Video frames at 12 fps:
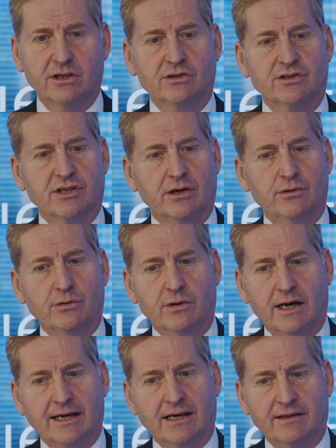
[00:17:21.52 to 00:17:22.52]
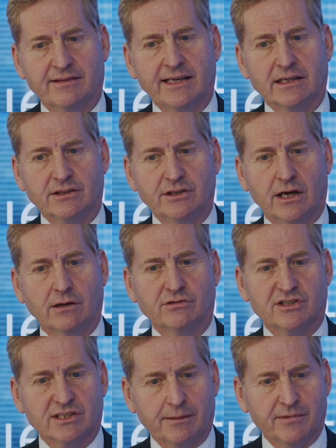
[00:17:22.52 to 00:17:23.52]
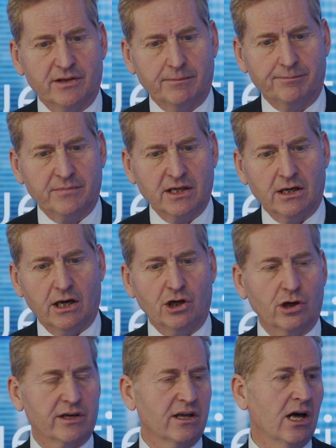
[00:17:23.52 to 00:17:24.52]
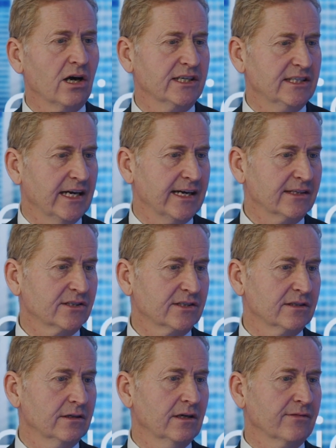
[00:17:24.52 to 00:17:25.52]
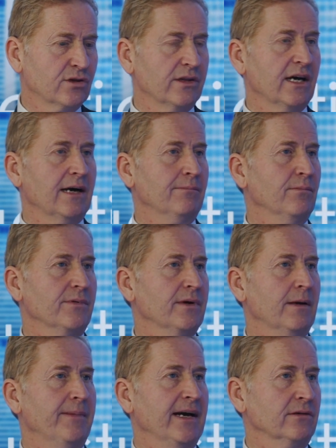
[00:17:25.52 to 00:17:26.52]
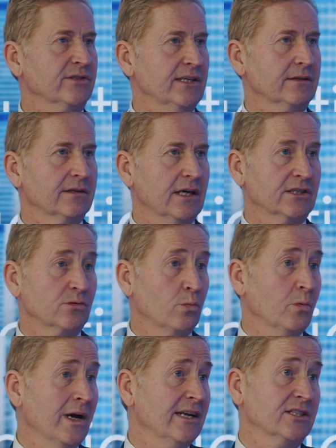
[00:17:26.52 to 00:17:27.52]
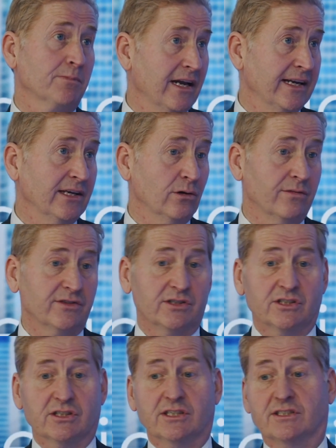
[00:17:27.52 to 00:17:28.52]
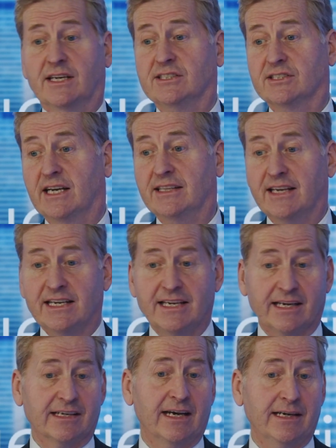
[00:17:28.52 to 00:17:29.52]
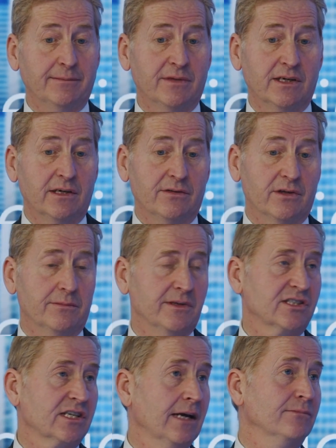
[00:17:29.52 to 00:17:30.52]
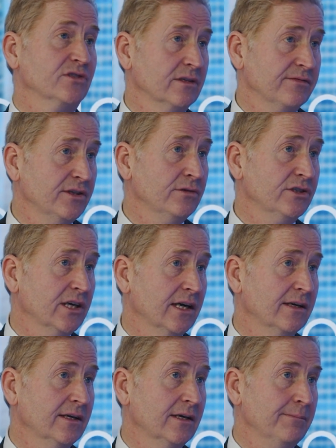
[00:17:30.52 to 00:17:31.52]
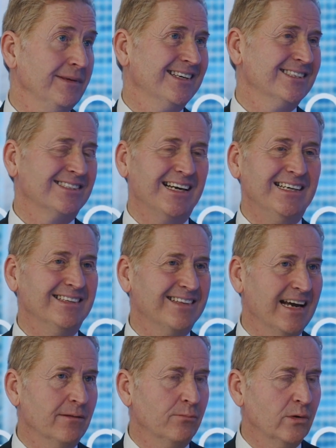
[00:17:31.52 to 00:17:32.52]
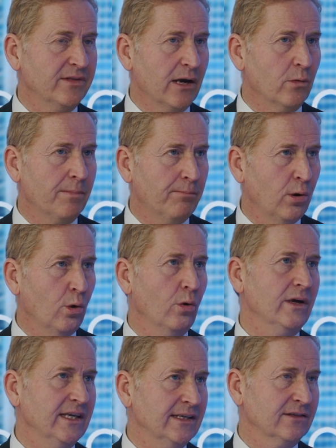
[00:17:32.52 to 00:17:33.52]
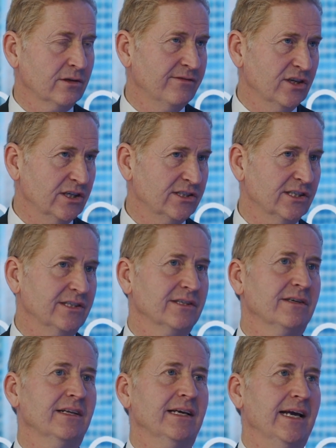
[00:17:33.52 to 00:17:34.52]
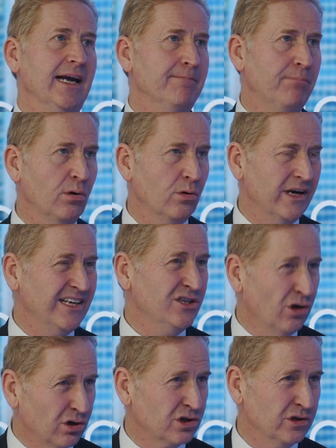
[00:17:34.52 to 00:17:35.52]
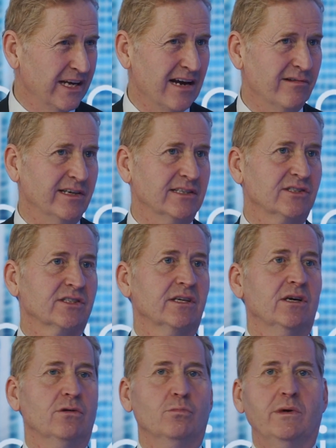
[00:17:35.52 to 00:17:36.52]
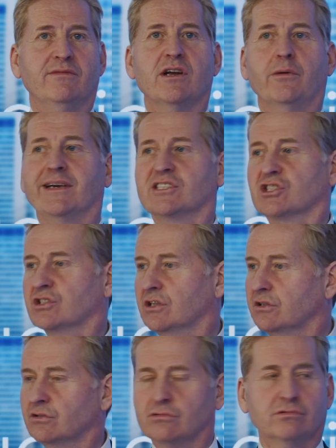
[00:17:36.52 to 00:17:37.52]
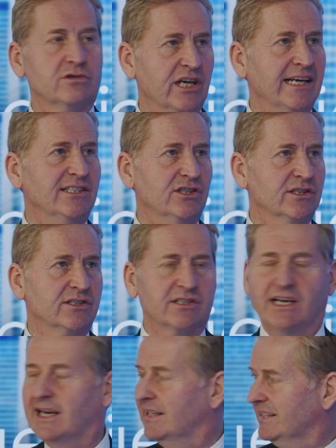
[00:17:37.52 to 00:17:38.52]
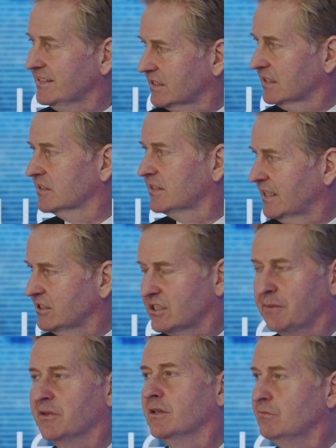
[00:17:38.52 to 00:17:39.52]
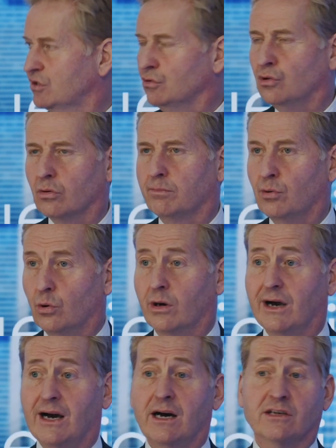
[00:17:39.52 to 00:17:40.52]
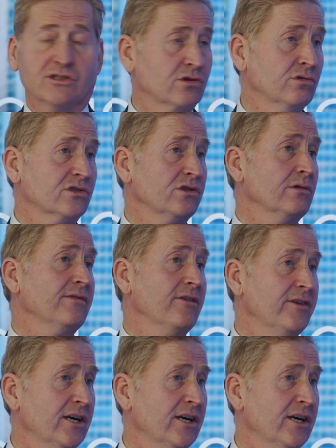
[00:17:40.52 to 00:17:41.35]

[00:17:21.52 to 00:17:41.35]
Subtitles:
So, and I think, some of them, a lot of architects have got the hump about it, as well as planning officers, because they say they nickname them the slums of the future, because they were poorly converted in not good areas with no external changes, and some of them do look poor. Ours, of course, look very